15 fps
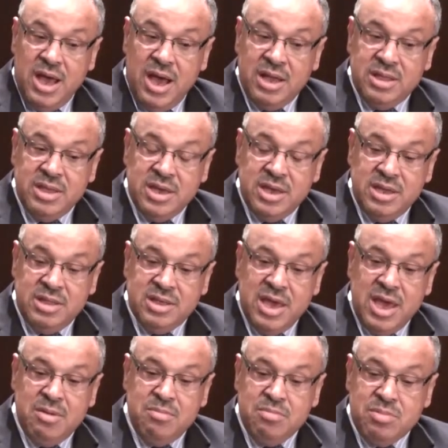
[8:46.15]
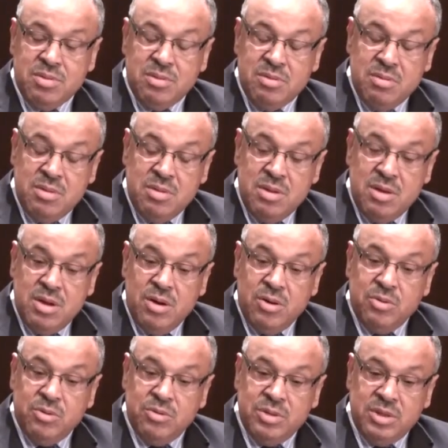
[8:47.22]
I think it came
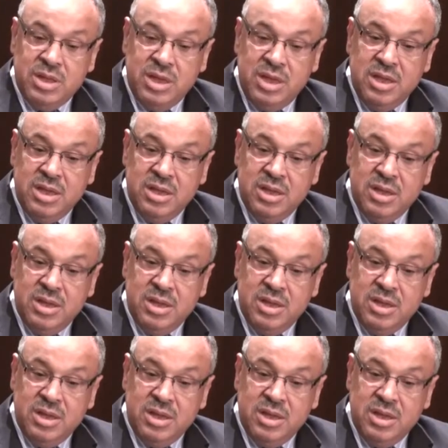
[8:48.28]
on the